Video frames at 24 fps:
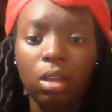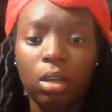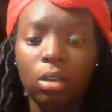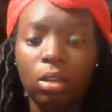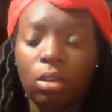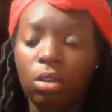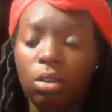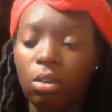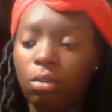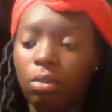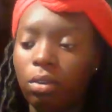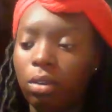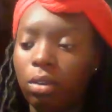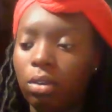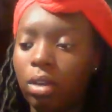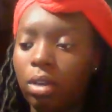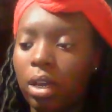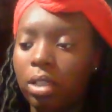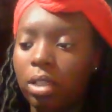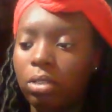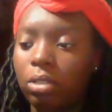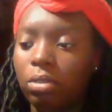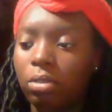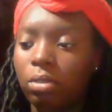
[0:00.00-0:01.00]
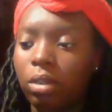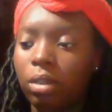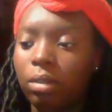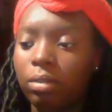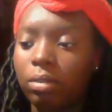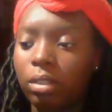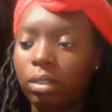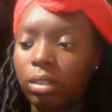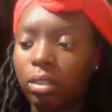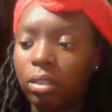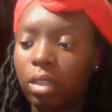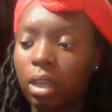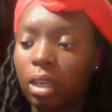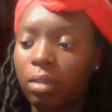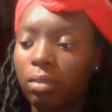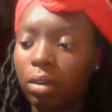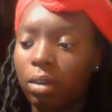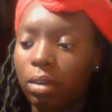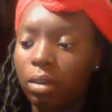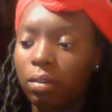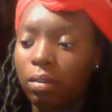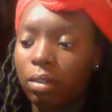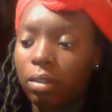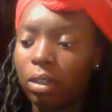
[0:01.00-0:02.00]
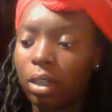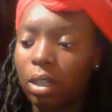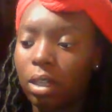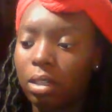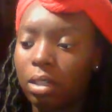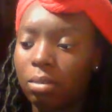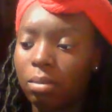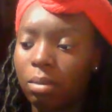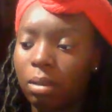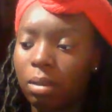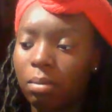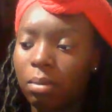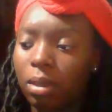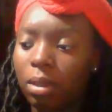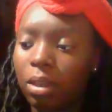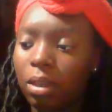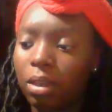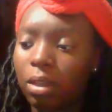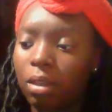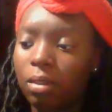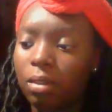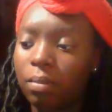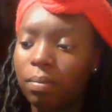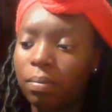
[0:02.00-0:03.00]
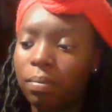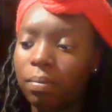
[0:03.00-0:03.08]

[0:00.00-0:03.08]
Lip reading: For you guys who love to save, whatever the case may be,